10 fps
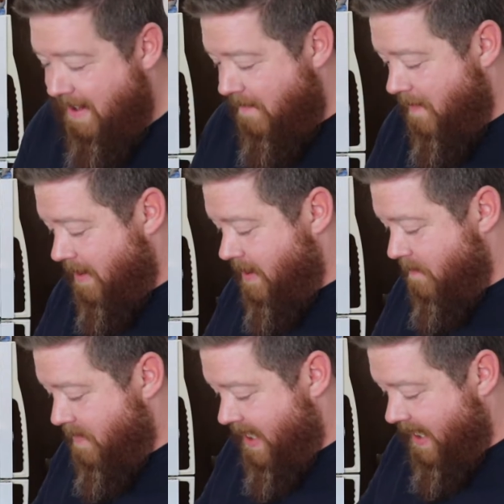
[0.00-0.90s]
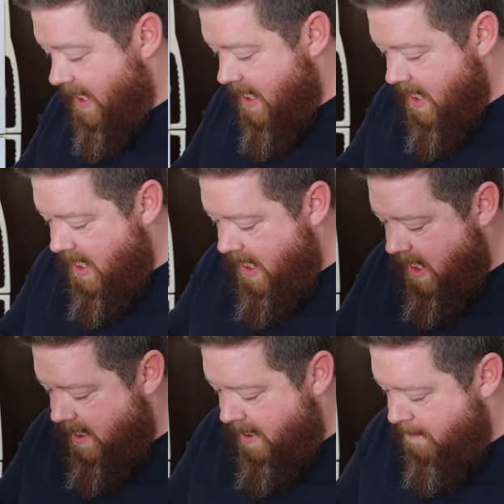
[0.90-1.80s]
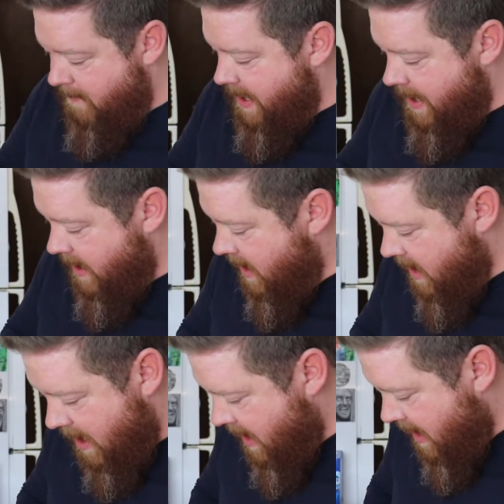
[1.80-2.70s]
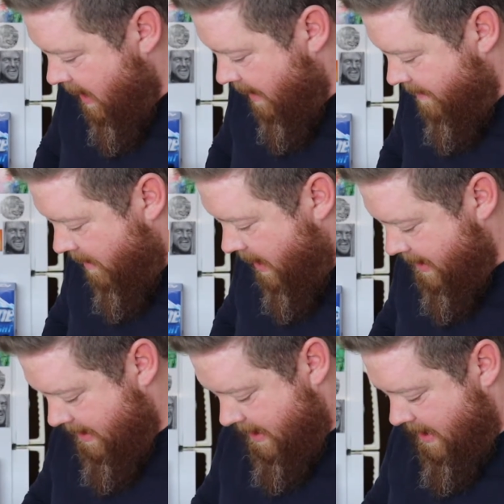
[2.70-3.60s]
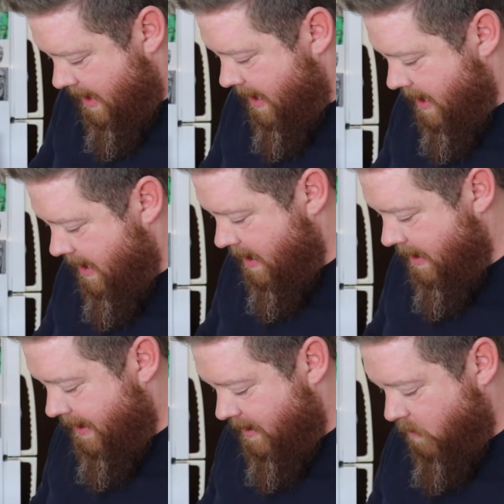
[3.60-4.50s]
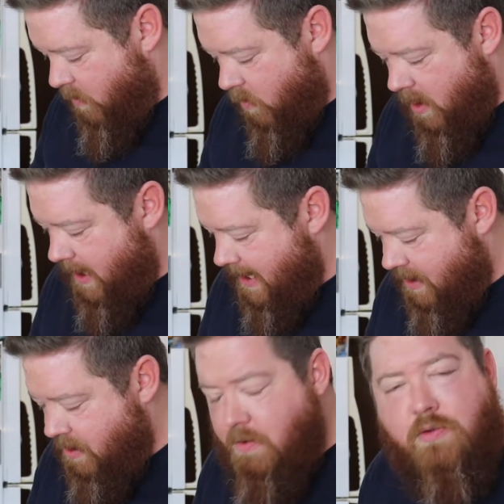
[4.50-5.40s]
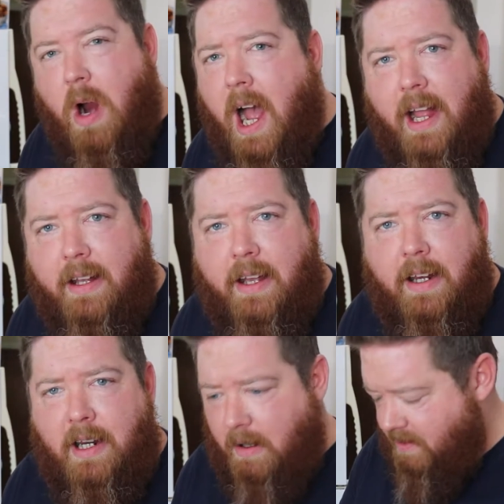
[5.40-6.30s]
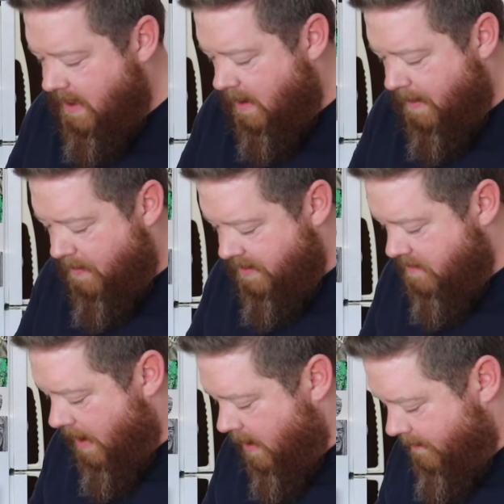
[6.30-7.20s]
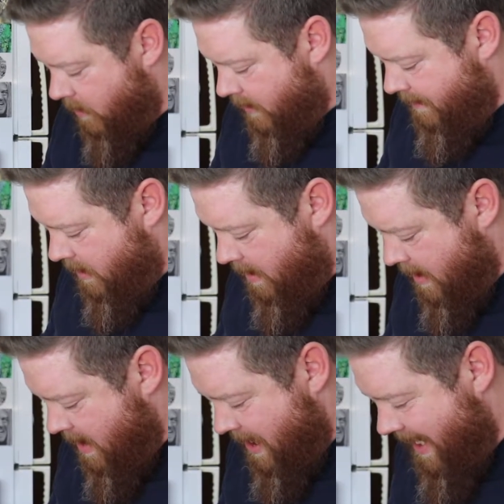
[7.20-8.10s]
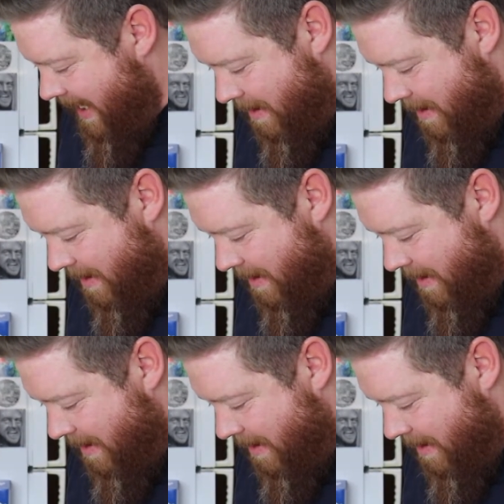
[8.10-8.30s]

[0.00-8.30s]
fucked up big. I thought this would work. It's too dry, and I was thinking about putting some olive oil in there, and I